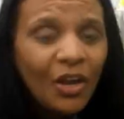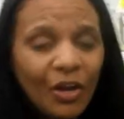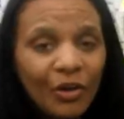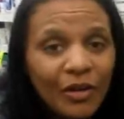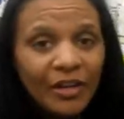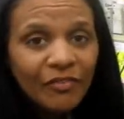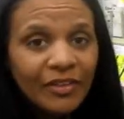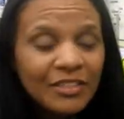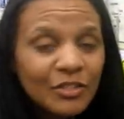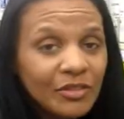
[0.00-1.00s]
Okay
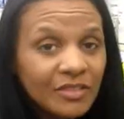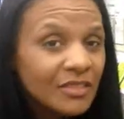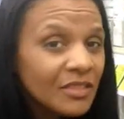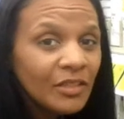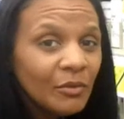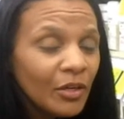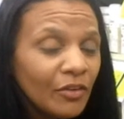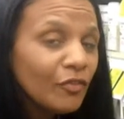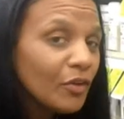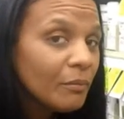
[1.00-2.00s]
friends, so this is gonna work
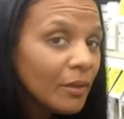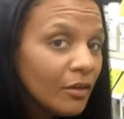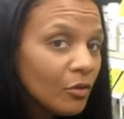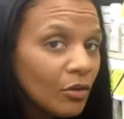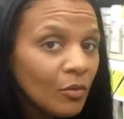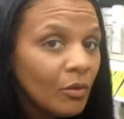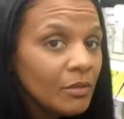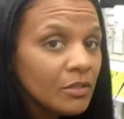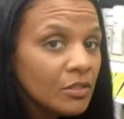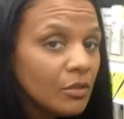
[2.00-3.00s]
for a man or a
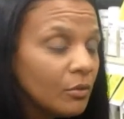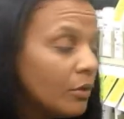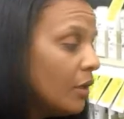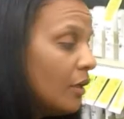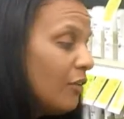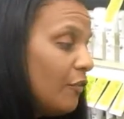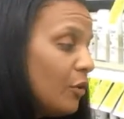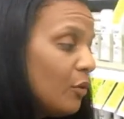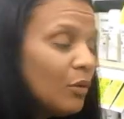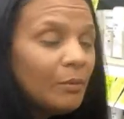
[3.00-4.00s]
woman. So if
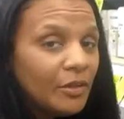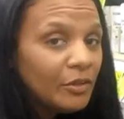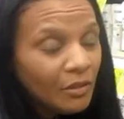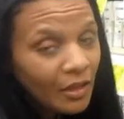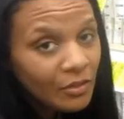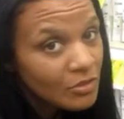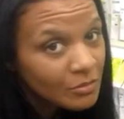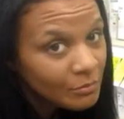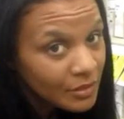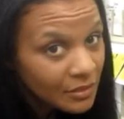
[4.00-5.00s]
you're a woman and you like
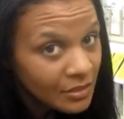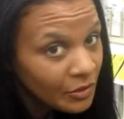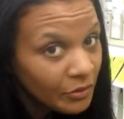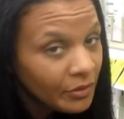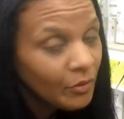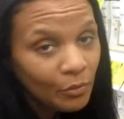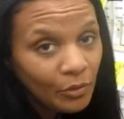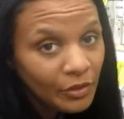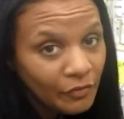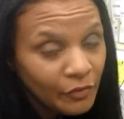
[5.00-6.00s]
using men's deodorant,
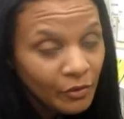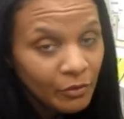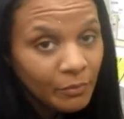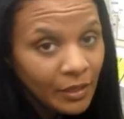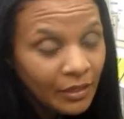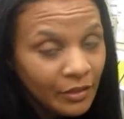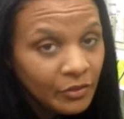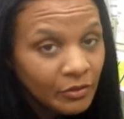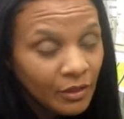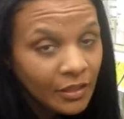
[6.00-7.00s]
or if you're a man and
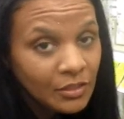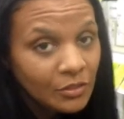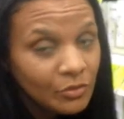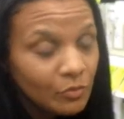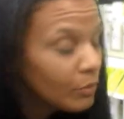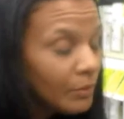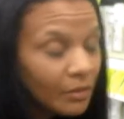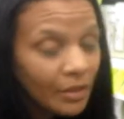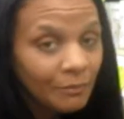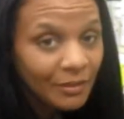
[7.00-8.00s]
you like to use women
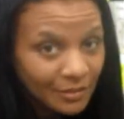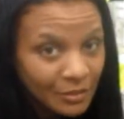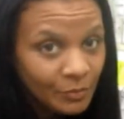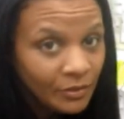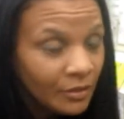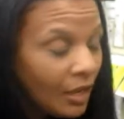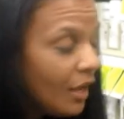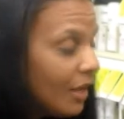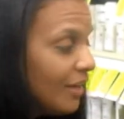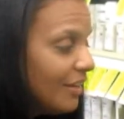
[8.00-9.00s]
like my husband.
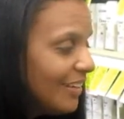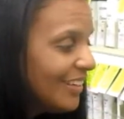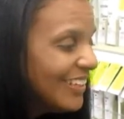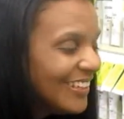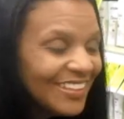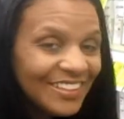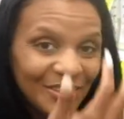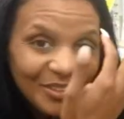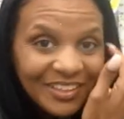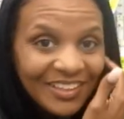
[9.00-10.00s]
Like me.
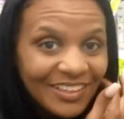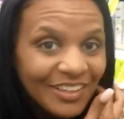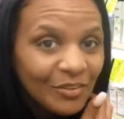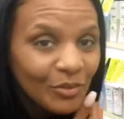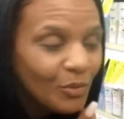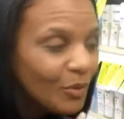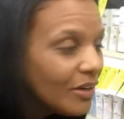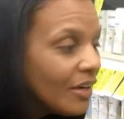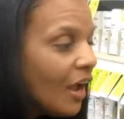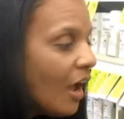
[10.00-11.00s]
You can get either
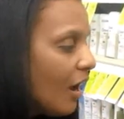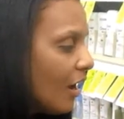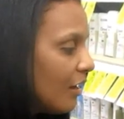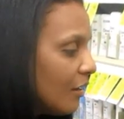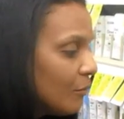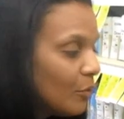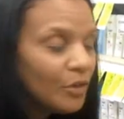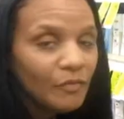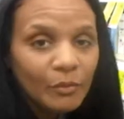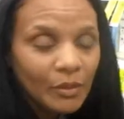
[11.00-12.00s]
or
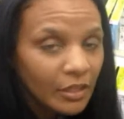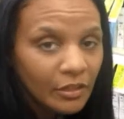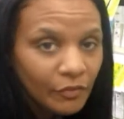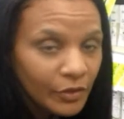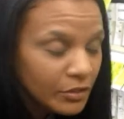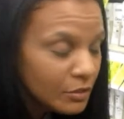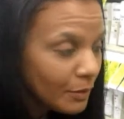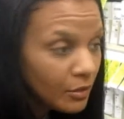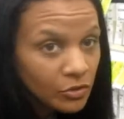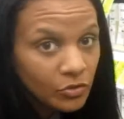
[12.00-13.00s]
if you wanna get it for your
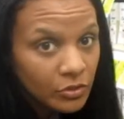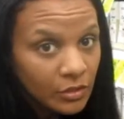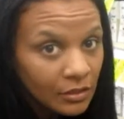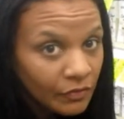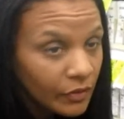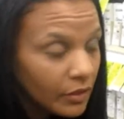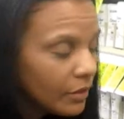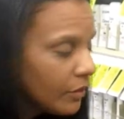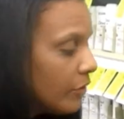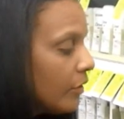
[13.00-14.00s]
spouse or
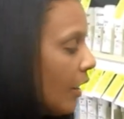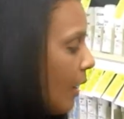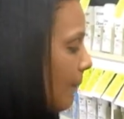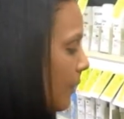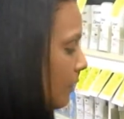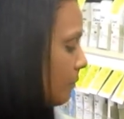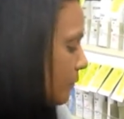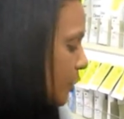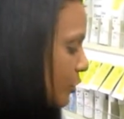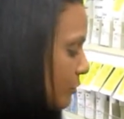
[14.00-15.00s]
significant other. But
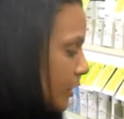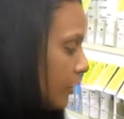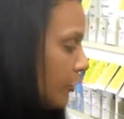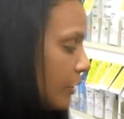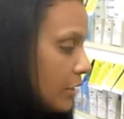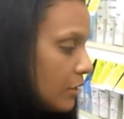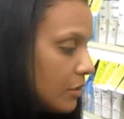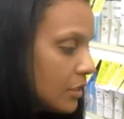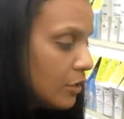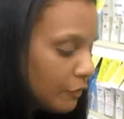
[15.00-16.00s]
Mitchum deodorant is
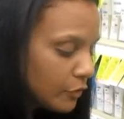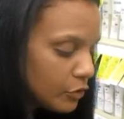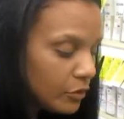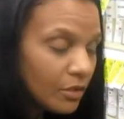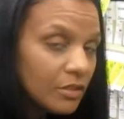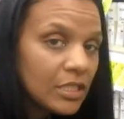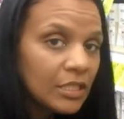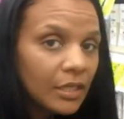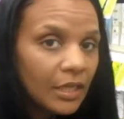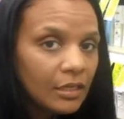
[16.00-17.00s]
on sale for
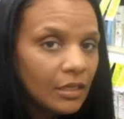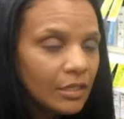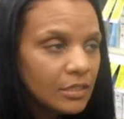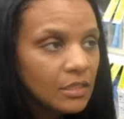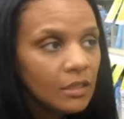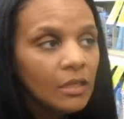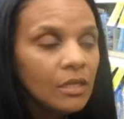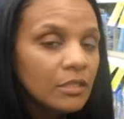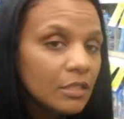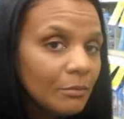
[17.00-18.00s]
$2.99.
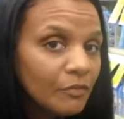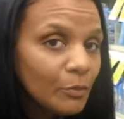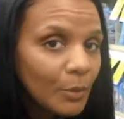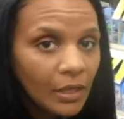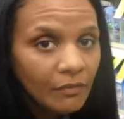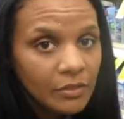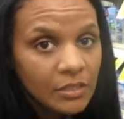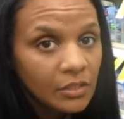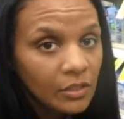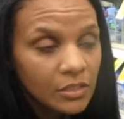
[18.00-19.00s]
Some of you may have a
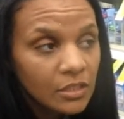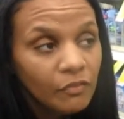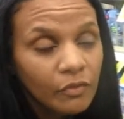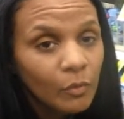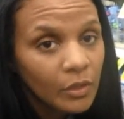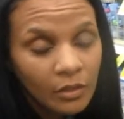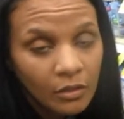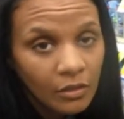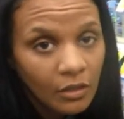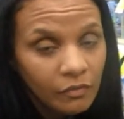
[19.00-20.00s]
CRT for
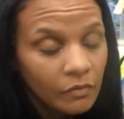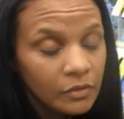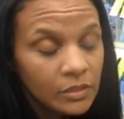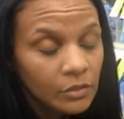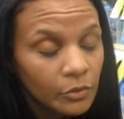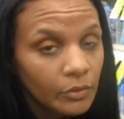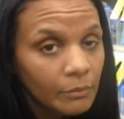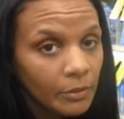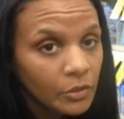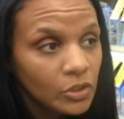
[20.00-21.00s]
$1 off of a
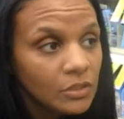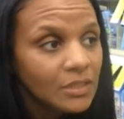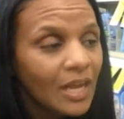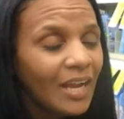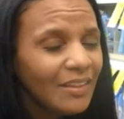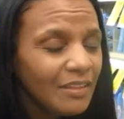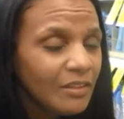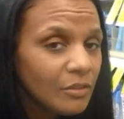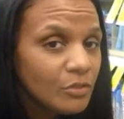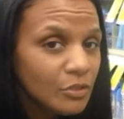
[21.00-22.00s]
deodorant purchase. I
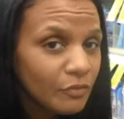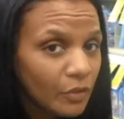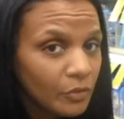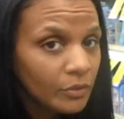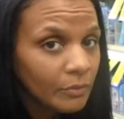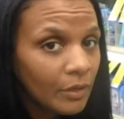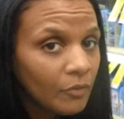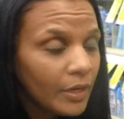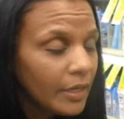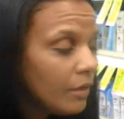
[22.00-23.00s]
think those are floating around
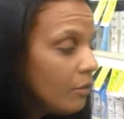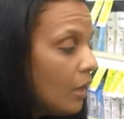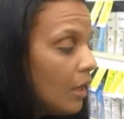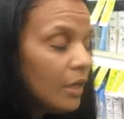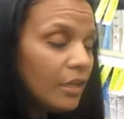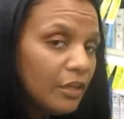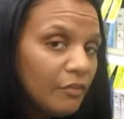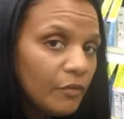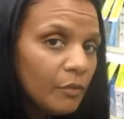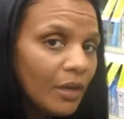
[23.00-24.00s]
right now. If
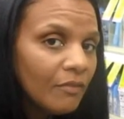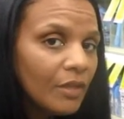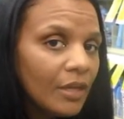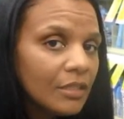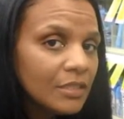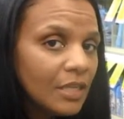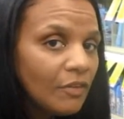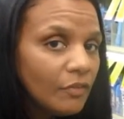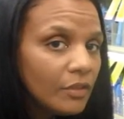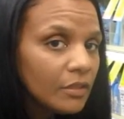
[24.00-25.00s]
you have that,
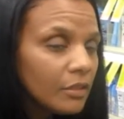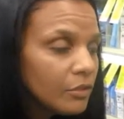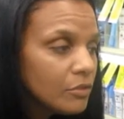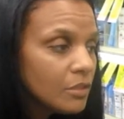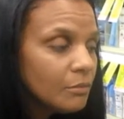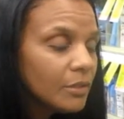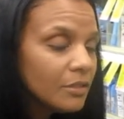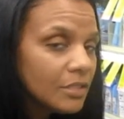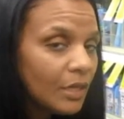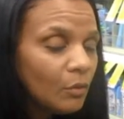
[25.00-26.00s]
definitely use it
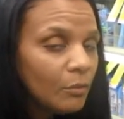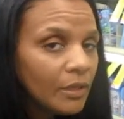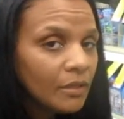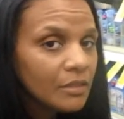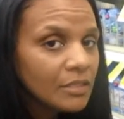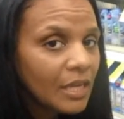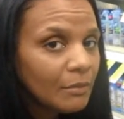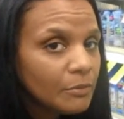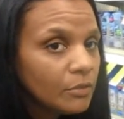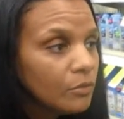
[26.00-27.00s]
because that will make this
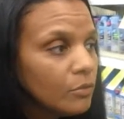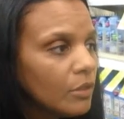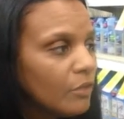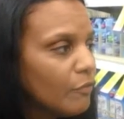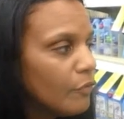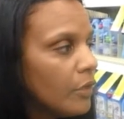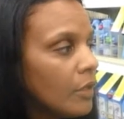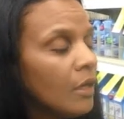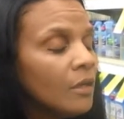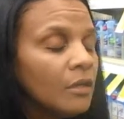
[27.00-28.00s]
absolutely free.
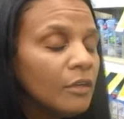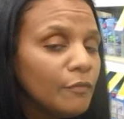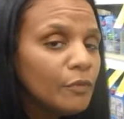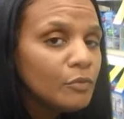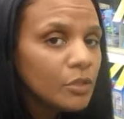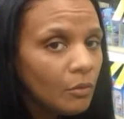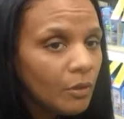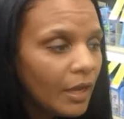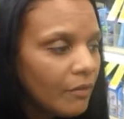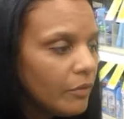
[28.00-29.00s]
If you don't
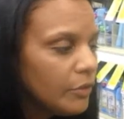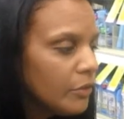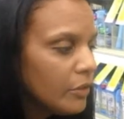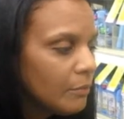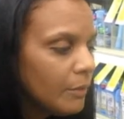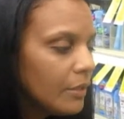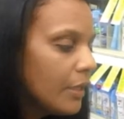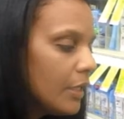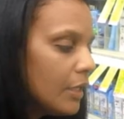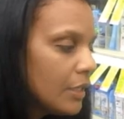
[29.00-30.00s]
have it, you're gonna pay
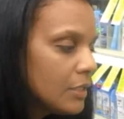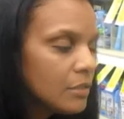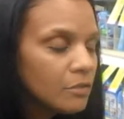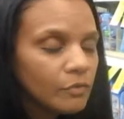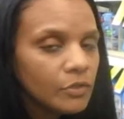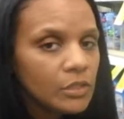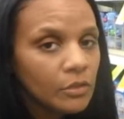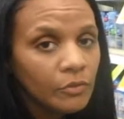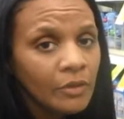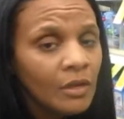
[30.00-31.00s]
99 cents for
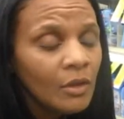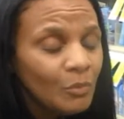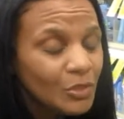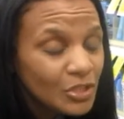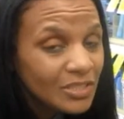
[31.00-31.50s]
deodorant, which is